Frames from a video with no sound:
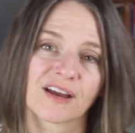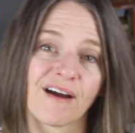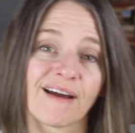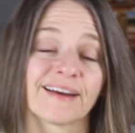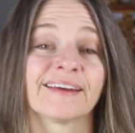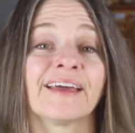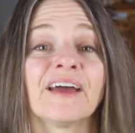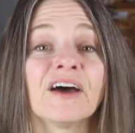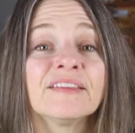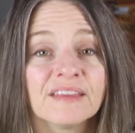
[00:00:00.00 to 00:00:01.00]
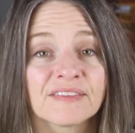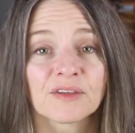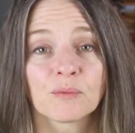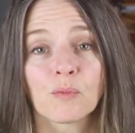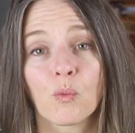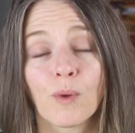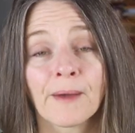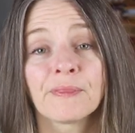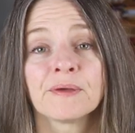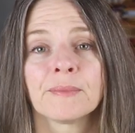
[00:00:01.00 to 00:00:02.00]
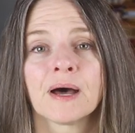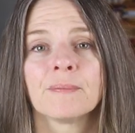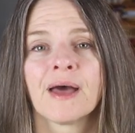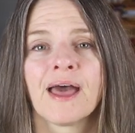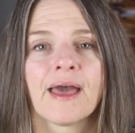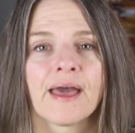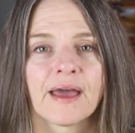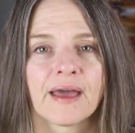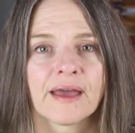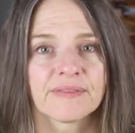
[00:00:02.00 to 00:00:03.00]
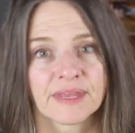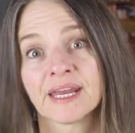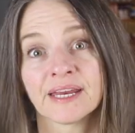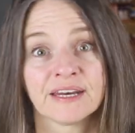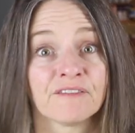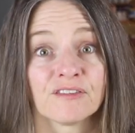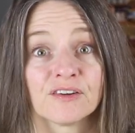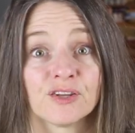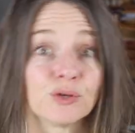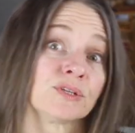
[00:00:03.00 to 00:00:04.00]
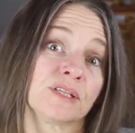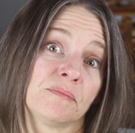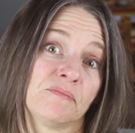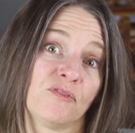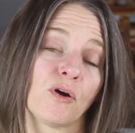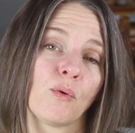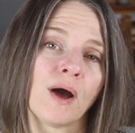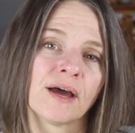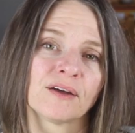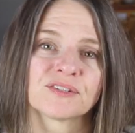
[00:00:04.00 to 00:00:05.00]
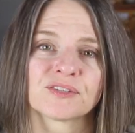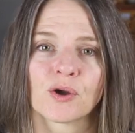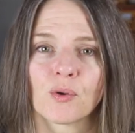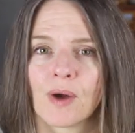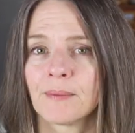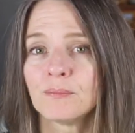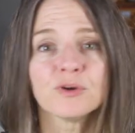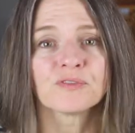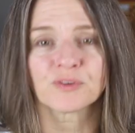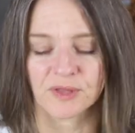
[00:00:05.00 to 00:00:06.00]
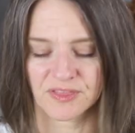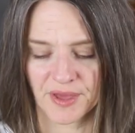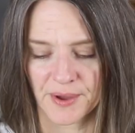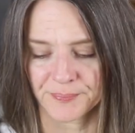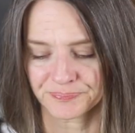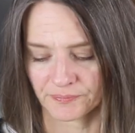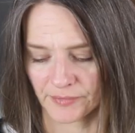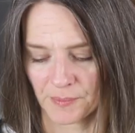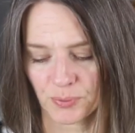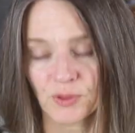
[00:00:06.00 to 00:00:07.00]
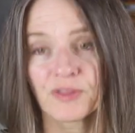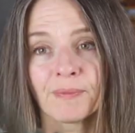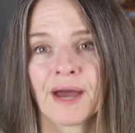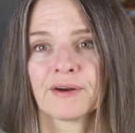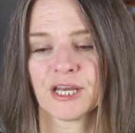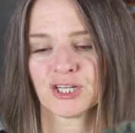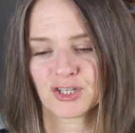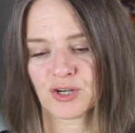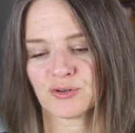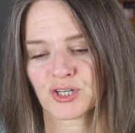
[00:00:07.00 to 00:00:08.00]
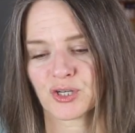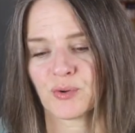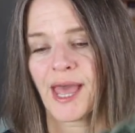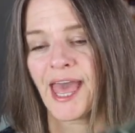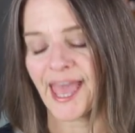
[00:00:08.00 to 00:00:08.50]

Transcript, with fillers: I got and I unknit them, wound them up, and then I never used them for a while. So I moved with them, I pulled them out and I showed you.